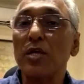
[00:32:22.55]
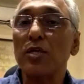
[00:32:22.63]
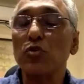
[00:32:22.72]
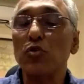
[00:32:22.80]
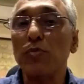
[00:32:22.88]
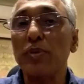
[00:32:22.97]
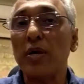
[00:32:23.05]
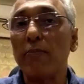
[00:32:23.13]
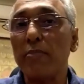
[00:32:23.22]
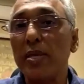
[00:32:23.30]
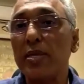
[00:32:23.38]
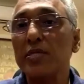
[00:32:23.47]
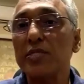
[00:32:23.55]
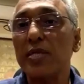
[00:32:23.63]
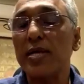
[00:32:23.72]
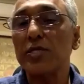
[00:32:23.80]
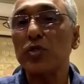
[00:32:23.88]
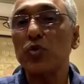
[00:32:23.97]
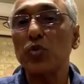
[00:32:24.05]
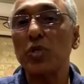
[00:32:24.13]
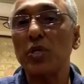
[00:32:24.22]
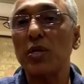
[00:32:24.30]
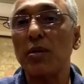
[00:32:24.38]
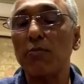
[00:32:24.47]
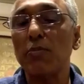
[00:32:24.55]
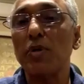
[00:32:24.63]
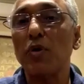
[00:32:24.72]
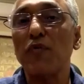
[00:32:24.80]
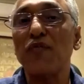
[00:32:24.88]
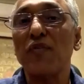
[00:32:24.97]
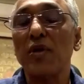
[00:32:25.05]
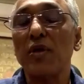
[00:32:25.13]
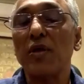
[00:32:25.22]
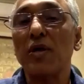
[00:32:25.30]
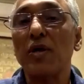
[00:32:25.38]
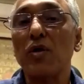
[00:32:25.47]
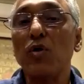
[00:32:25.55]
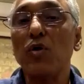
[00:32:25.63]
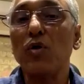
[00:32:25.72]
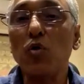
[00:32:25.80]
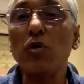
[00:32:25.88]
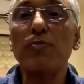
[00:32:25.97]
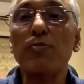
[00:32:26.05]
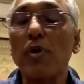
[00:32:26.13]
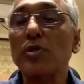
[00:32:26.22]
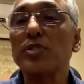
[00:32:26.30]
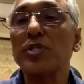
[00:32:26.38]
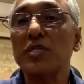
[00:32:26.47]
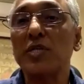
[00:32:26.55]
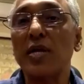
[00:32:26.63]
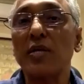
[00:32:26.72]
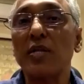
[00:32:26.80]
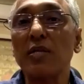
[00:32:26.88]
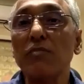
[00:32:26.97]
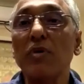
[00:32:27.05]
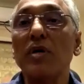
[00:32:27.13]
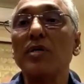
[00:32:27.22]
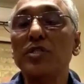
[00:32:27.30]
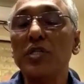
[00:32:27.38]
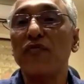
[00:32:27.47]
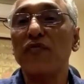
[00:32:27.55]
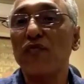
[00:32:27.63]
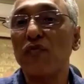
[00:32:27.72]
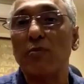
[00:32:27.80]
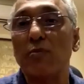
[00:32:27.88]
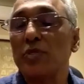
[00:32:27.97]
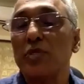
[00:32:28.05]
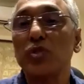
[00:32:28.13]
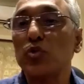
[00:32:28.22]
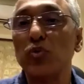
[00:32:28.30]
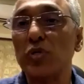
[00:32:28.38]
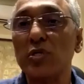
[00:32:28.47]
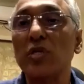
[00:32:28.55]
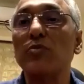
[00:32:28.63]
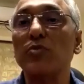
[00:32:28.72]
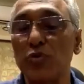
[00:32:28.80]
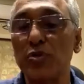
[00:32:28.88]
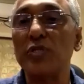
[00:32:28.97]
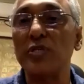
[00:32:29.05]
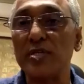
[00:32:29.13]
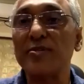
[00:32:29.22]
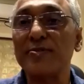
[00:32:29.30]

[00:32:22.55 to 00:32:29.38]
You'll be amazed as to the number of good projects that are emerging from the student community.